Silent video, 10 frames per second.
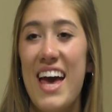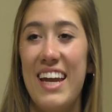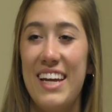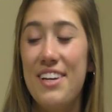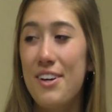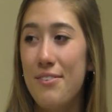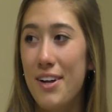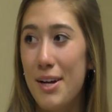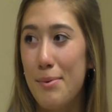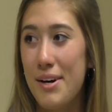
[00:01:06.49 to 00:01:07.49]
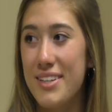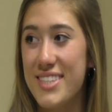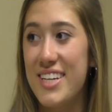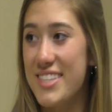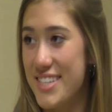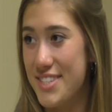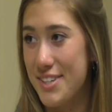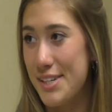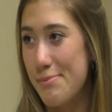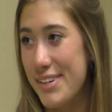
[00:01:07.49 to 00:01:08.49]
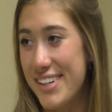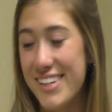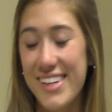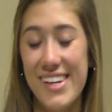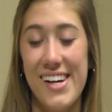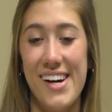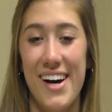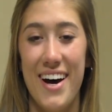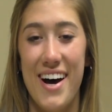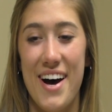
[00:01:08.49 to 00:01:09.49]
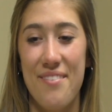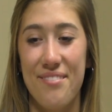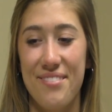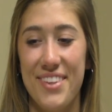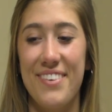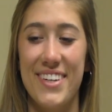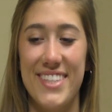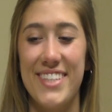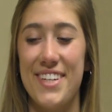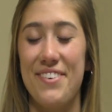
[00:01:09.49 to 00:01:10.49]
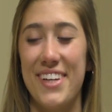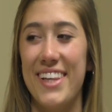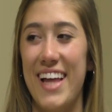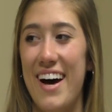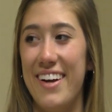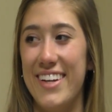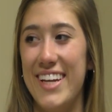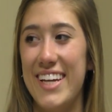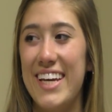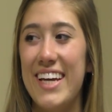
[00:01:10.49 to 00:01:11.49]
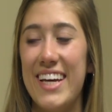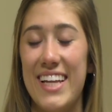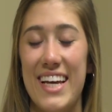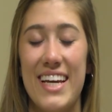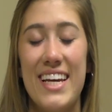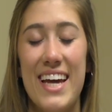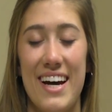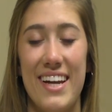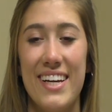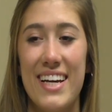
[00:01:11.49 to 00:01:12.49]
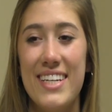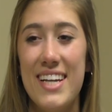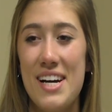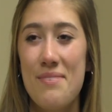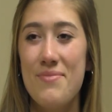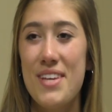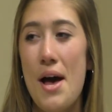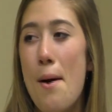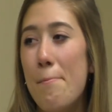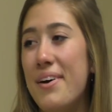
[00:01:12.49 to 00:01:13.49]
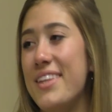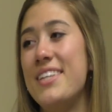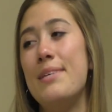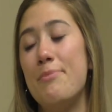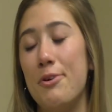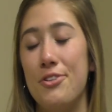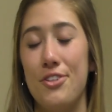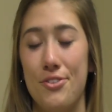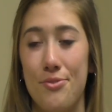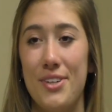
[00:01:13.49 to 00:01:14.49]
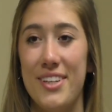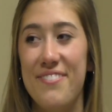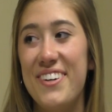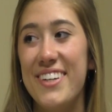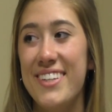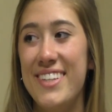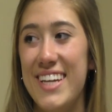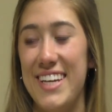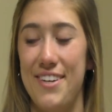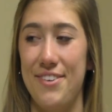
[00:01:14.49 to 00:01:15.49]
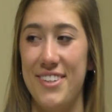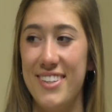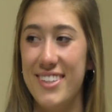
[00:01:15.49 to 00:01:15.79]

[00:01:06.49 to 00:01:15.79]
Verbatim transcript: And indoor volleyball, it's tons of screaming. Um, the whistles are really loud and it can get like chaotic at times. But the team culture is really fun in indoor.